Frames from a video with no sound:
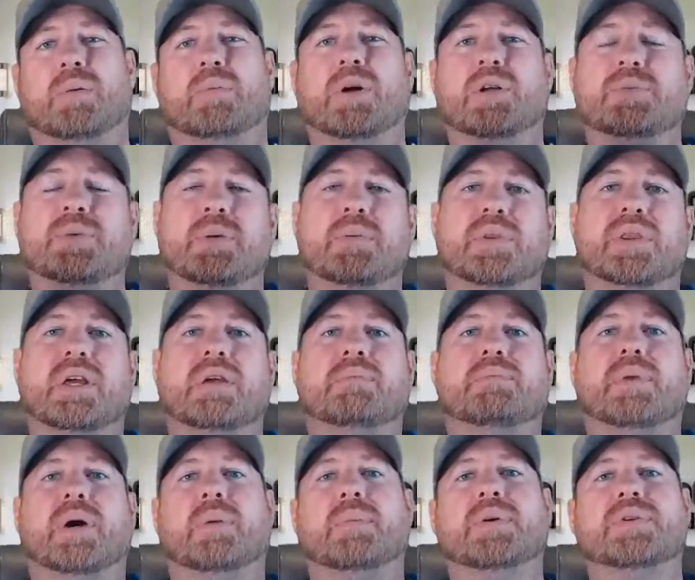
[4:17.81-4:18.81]
Most people think
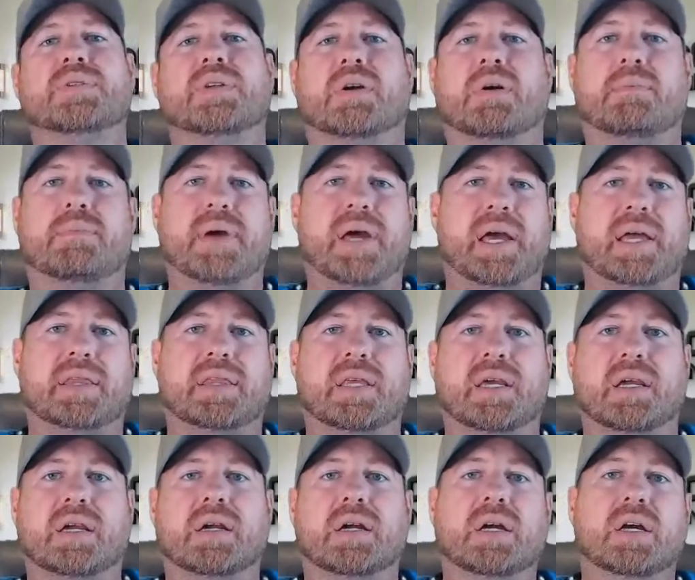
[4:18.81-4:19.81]
bubbles are a bad
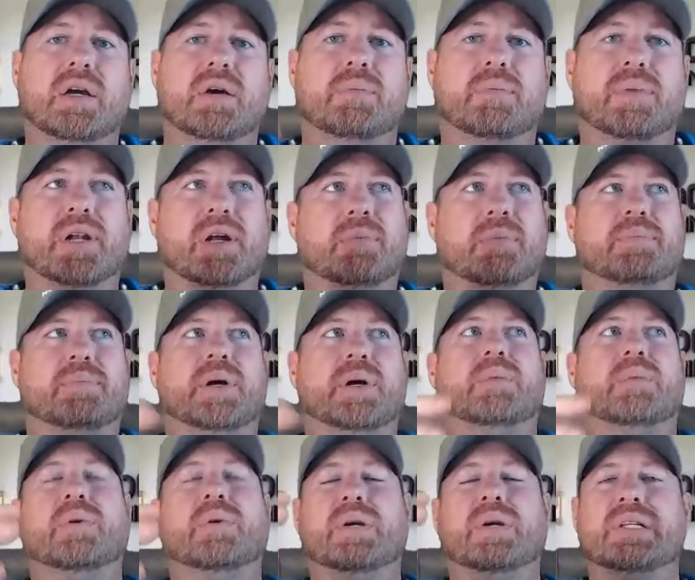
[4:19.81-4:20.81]
thing, but a
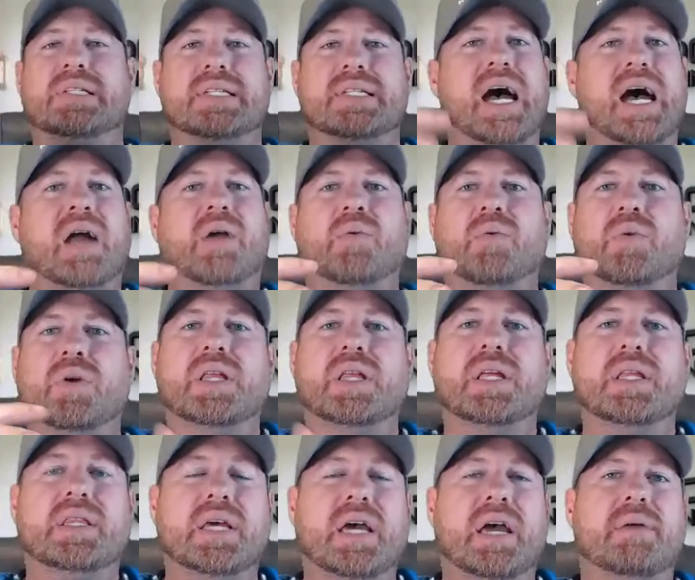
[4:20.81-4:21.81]
bubble is not really
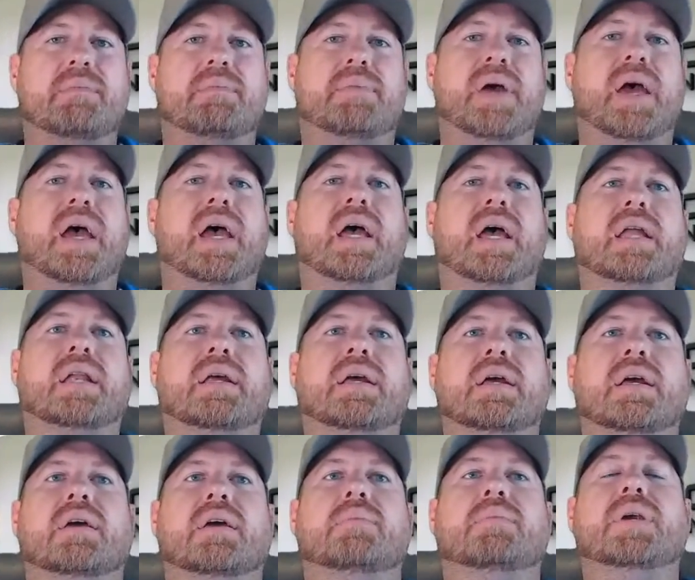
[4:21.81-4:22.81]
that bad
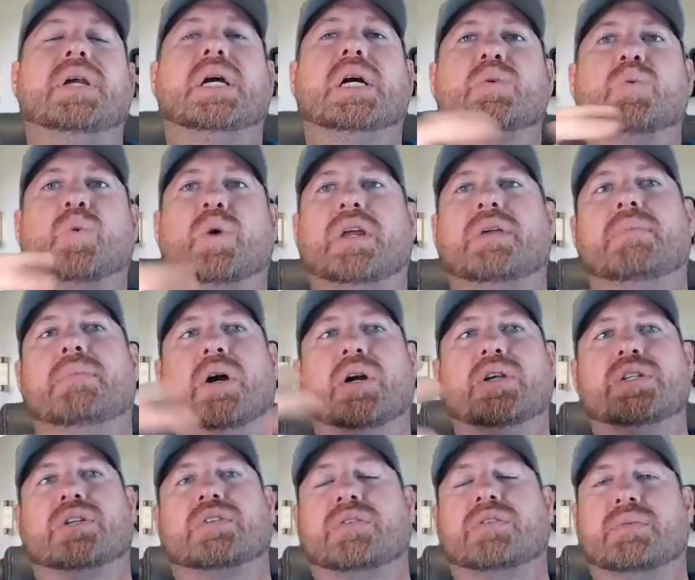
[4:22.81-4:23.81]
because what
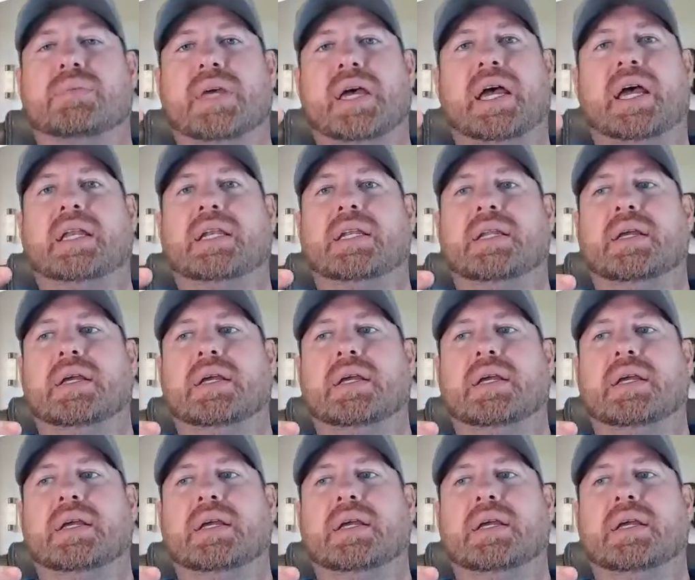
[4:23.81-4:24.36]
emerges from that